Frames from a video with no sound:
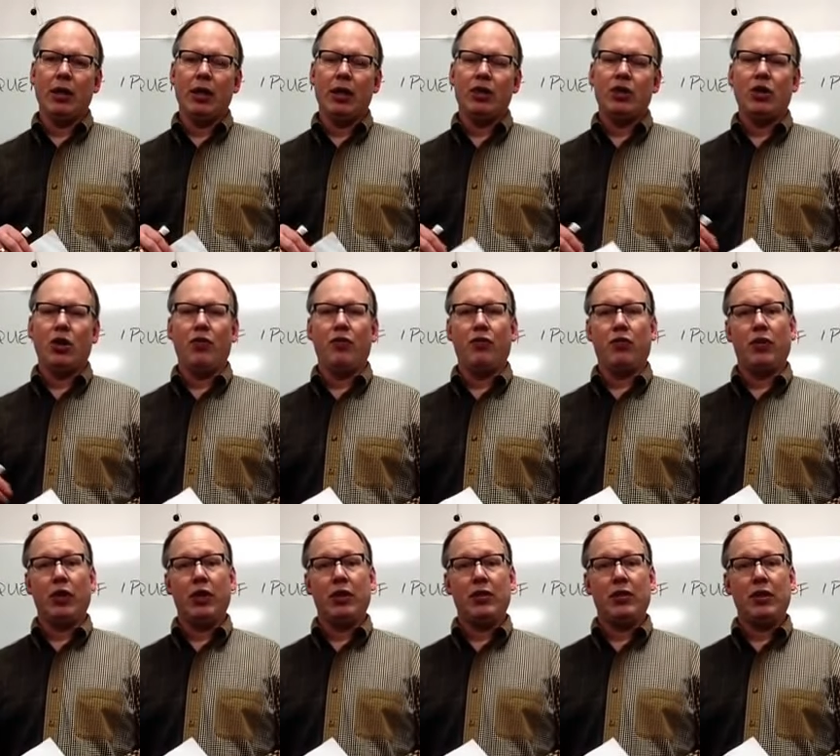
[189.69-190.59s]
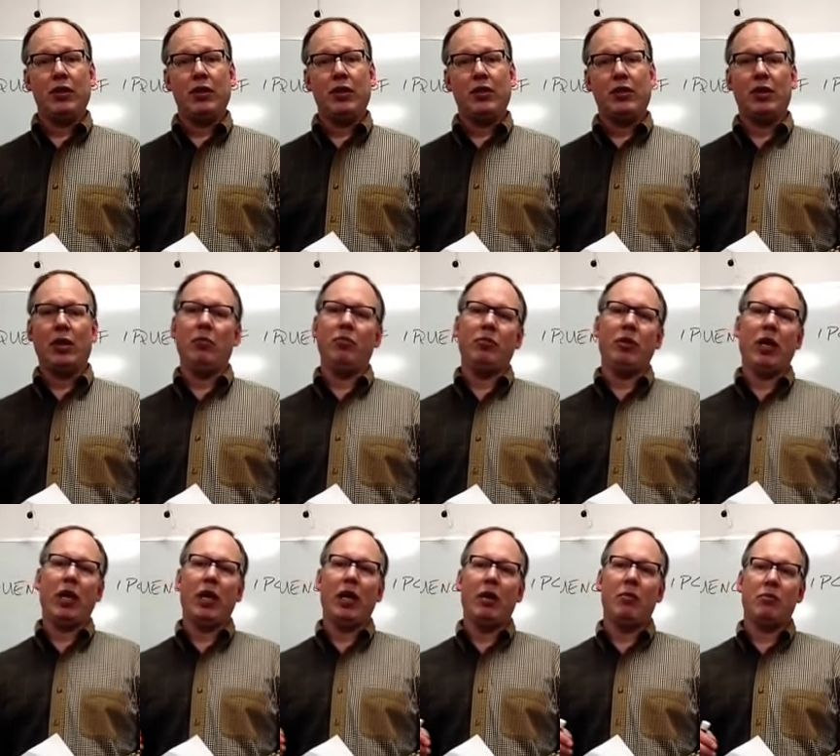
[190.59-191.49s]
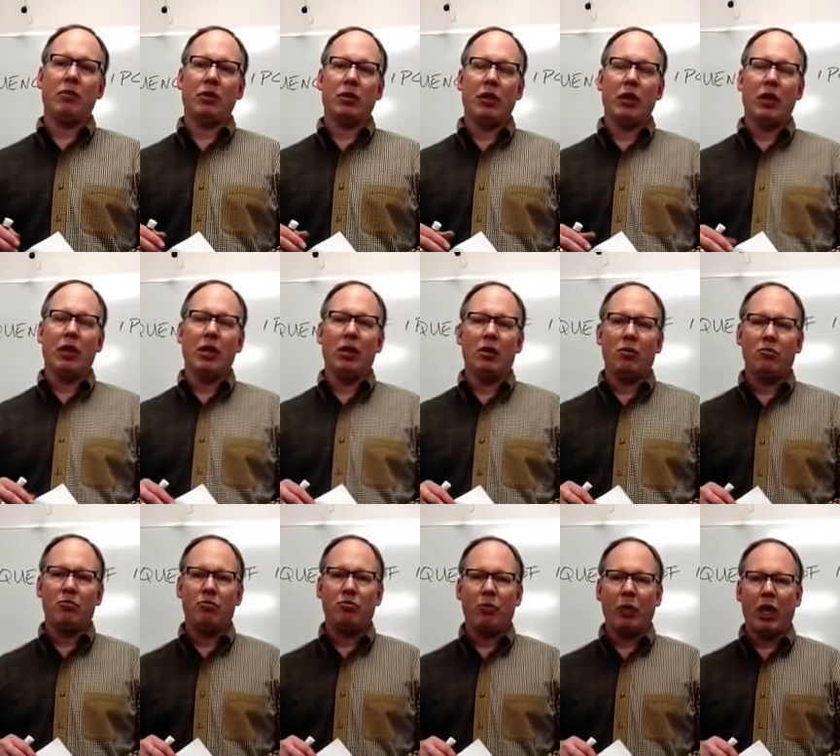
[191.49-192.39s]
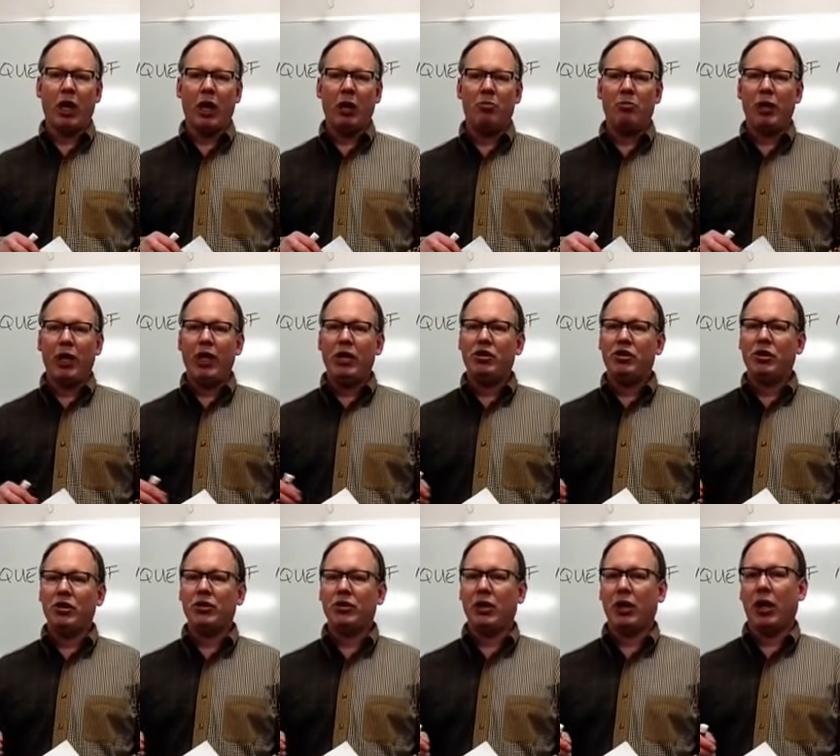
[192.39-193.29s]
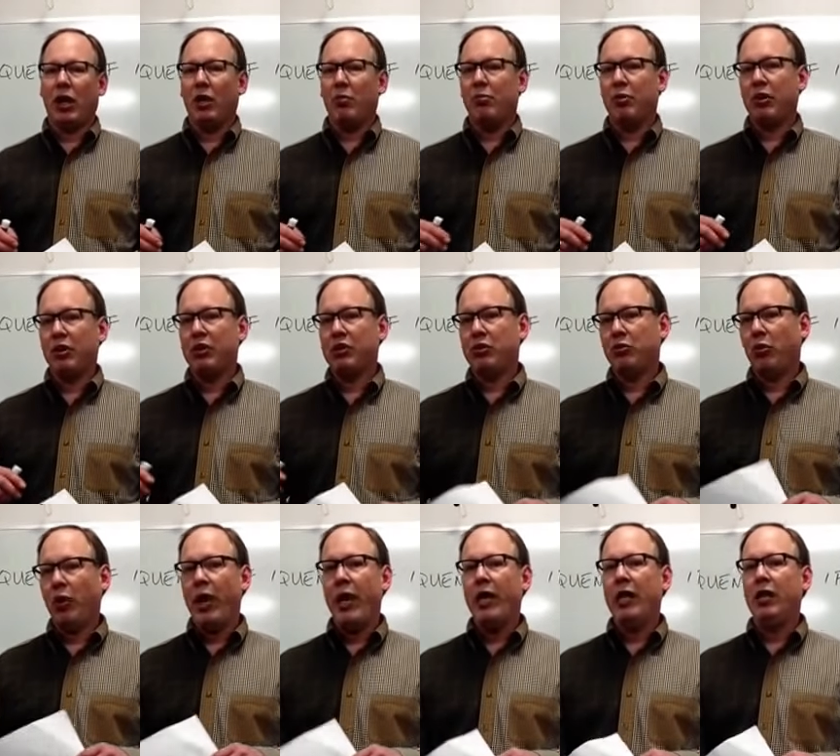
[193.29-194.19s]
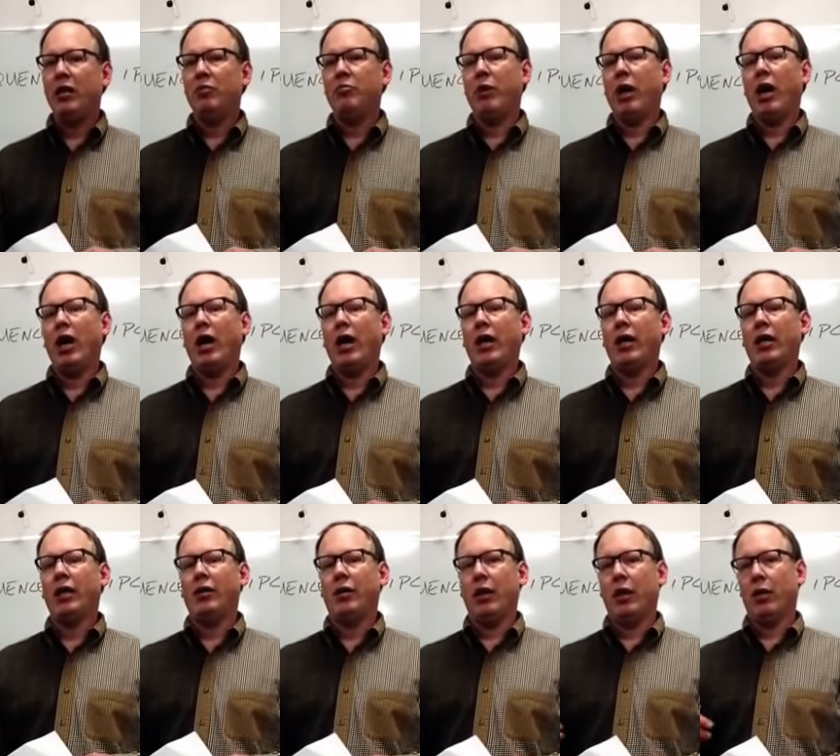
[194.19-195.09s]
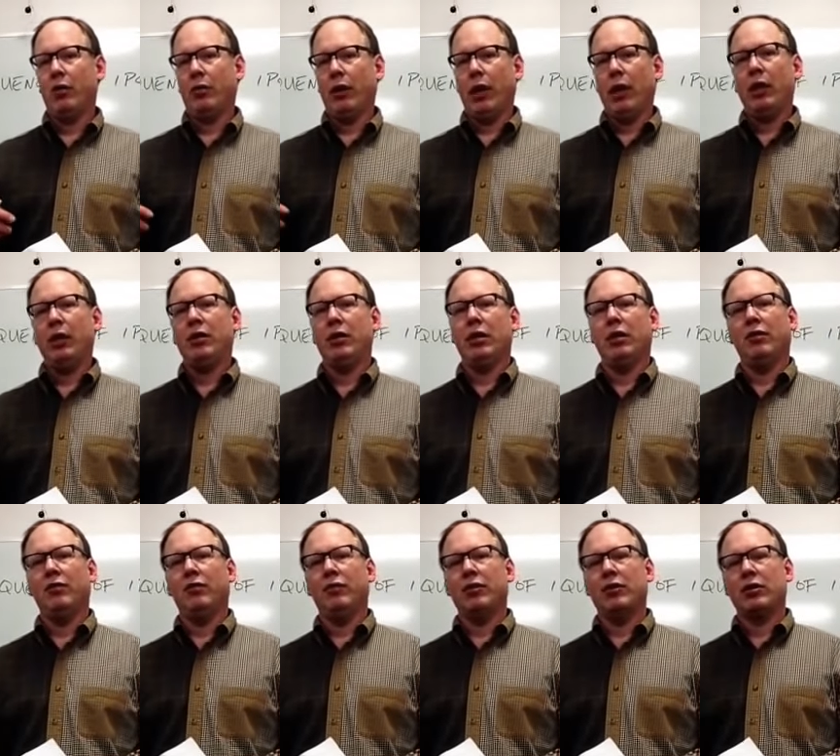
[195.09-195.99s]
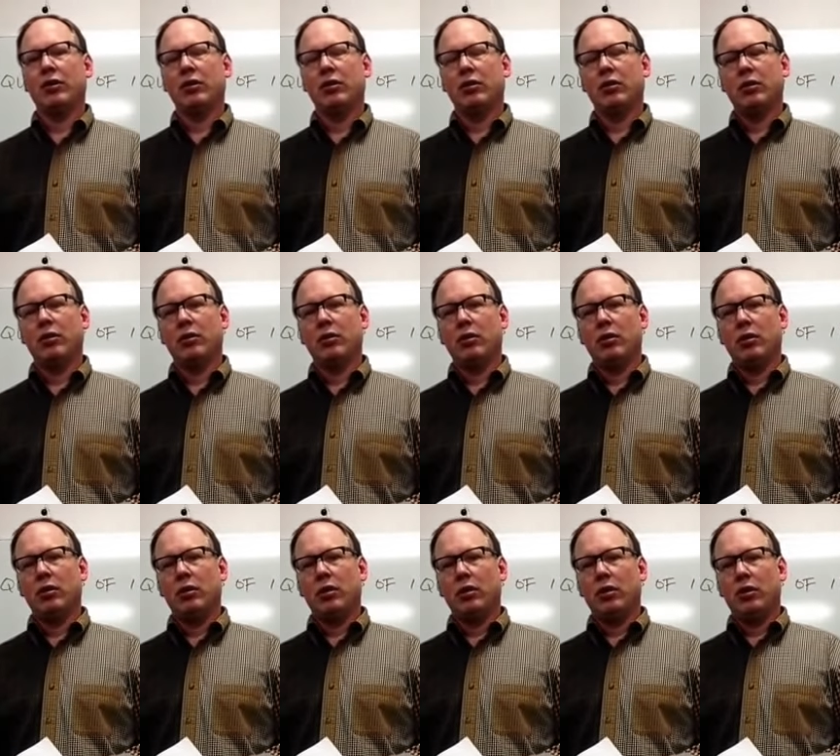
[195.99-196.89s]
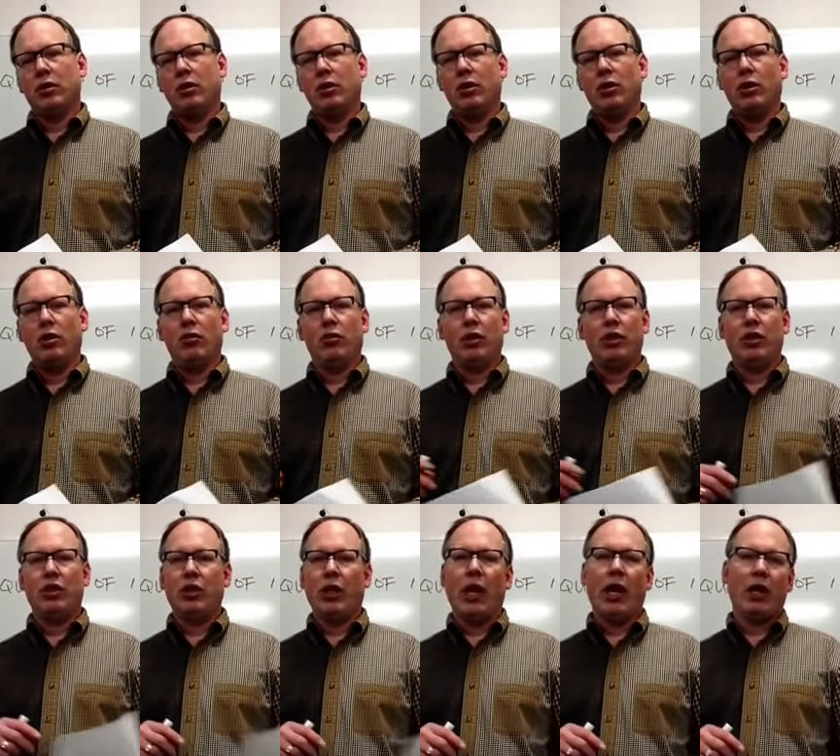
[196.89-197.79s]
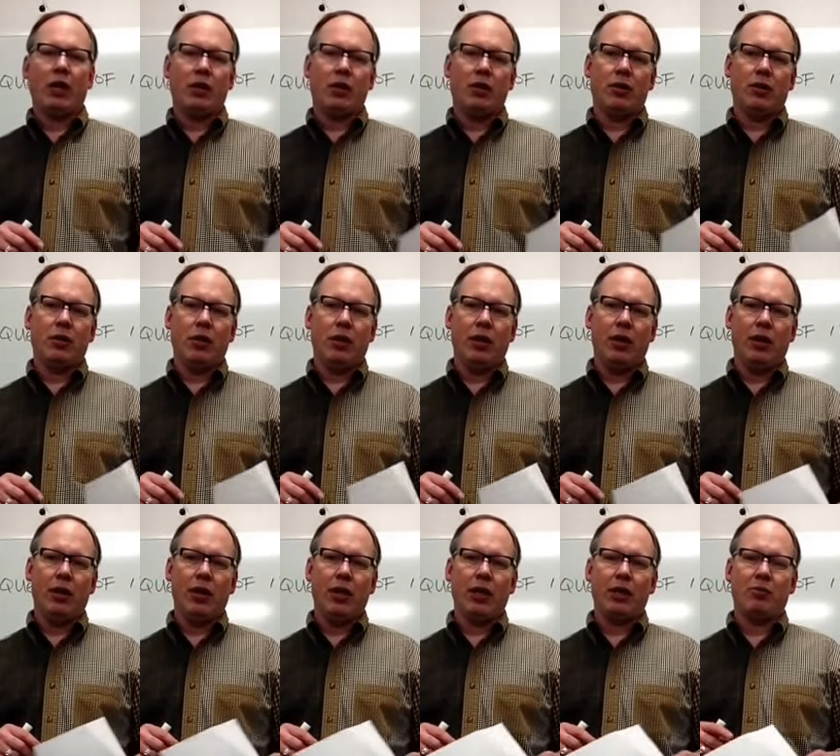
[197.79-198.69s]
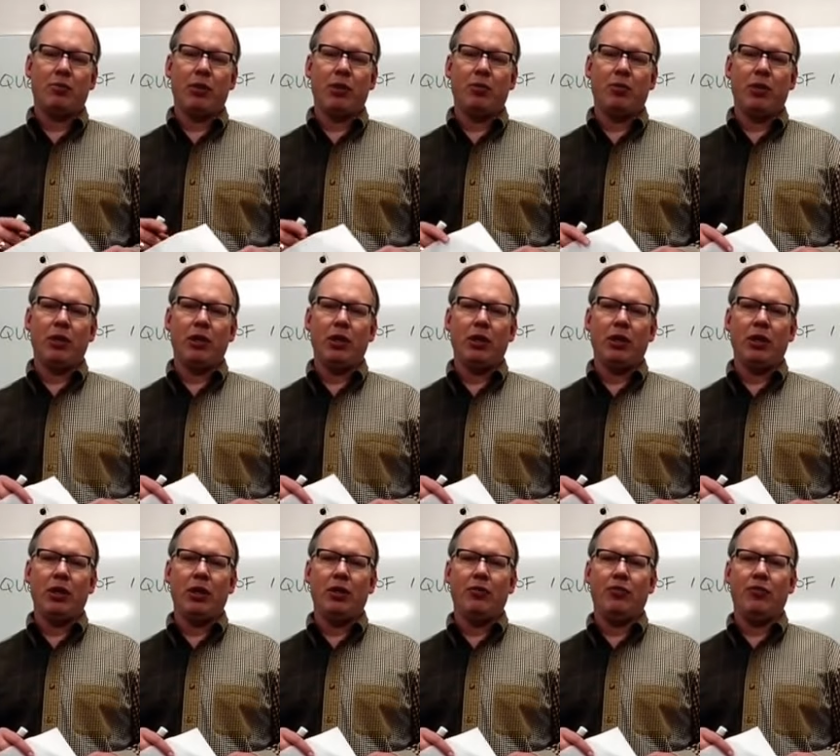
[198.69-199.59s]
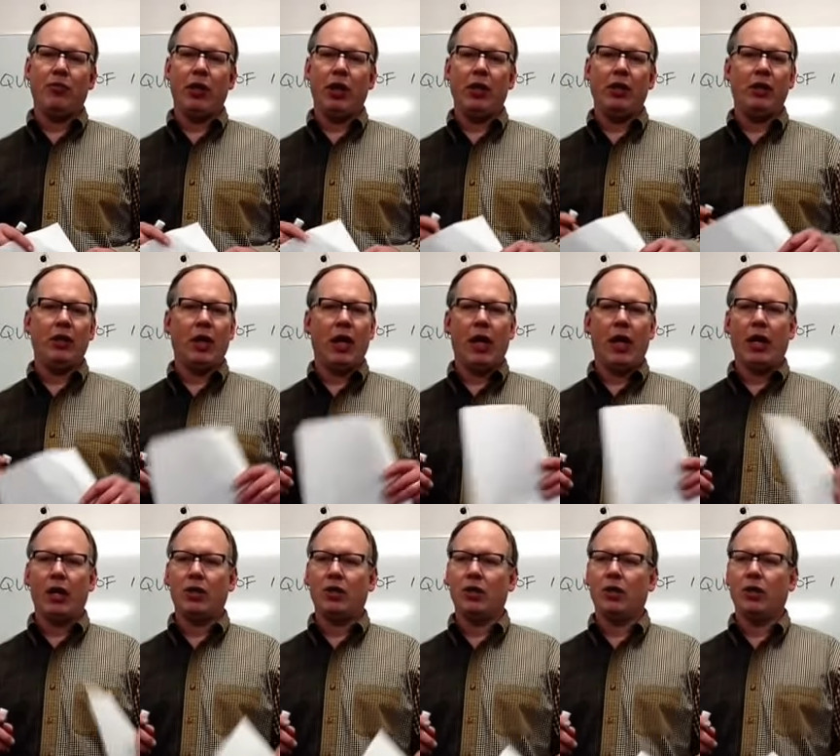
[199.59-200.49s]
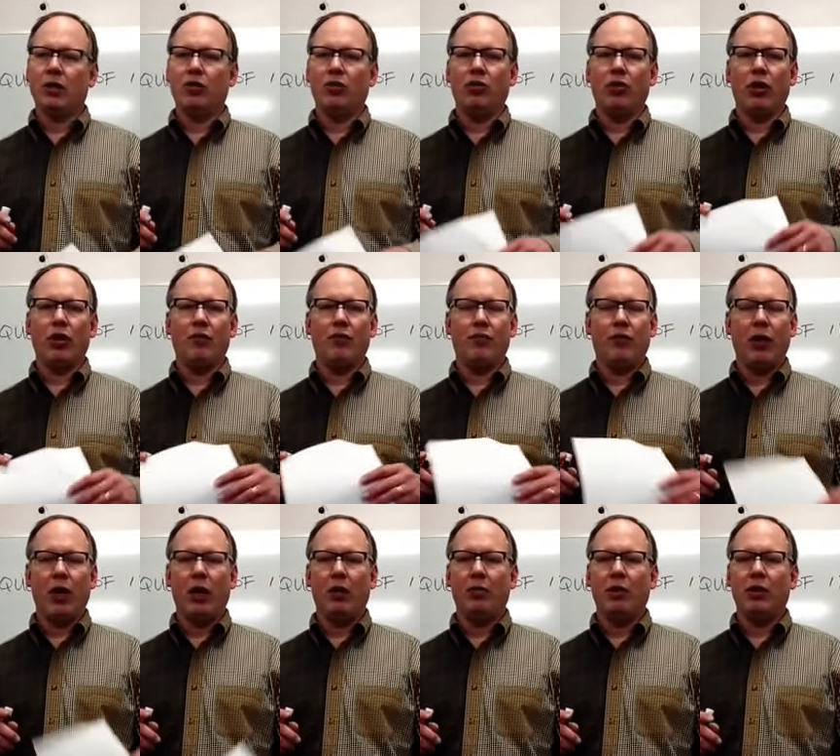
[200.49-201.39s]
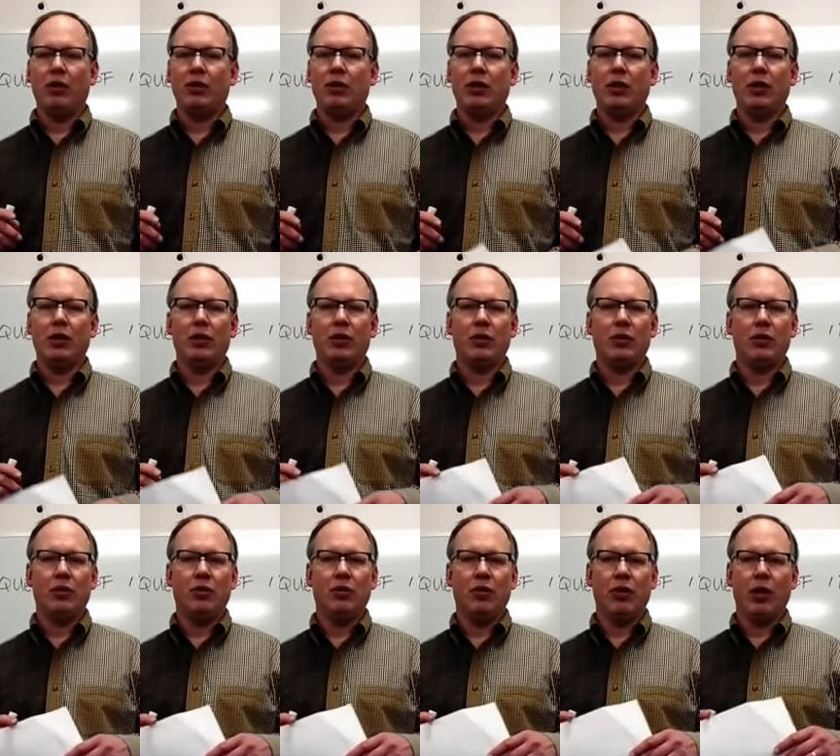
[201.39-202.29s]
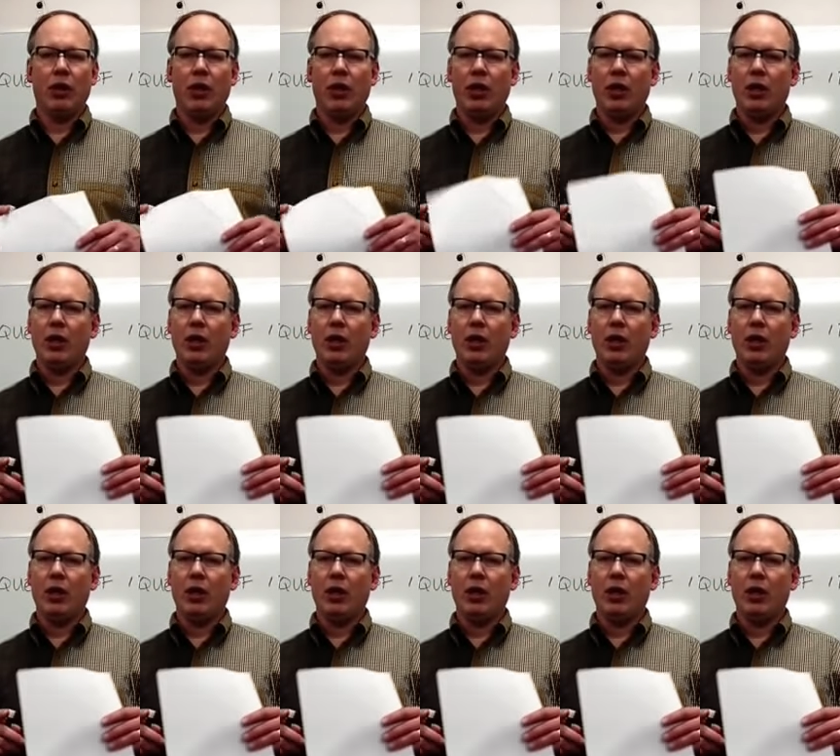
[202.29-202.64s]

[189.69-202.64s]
So, for instance, sometimes patients are persuaded by their relatives to reject the expert opinion of a doctor or a pharmacist or